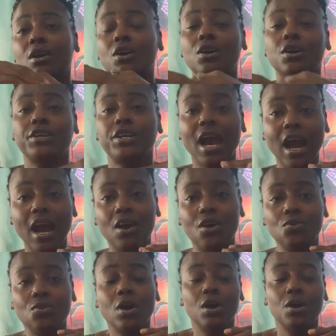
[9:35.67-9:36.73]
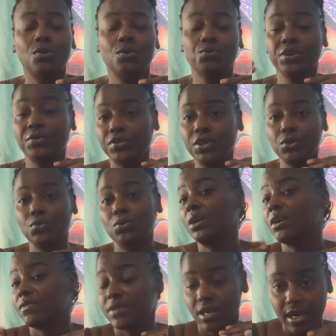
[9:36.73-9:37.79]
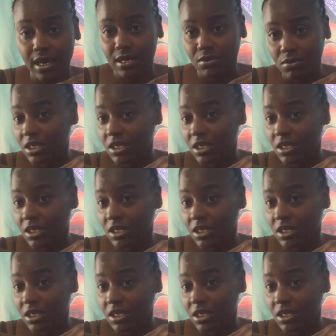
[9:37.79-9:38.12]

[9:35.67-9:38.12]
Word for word: are y'all review of the candle.